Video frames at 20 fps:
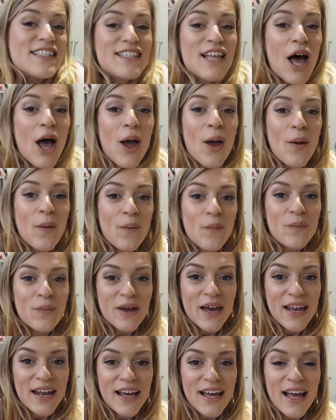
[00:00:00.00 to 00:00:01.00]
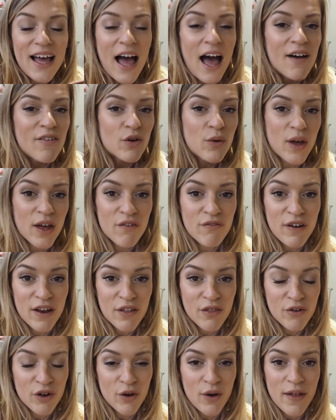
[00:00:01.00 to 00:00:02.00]
So we're going to have a quick
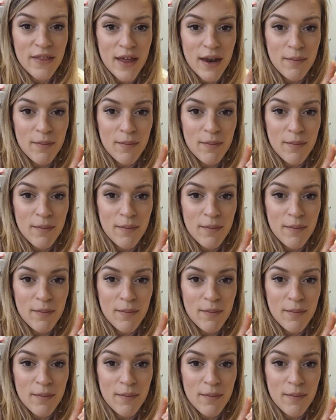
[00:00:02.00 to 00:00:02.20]
flick through, and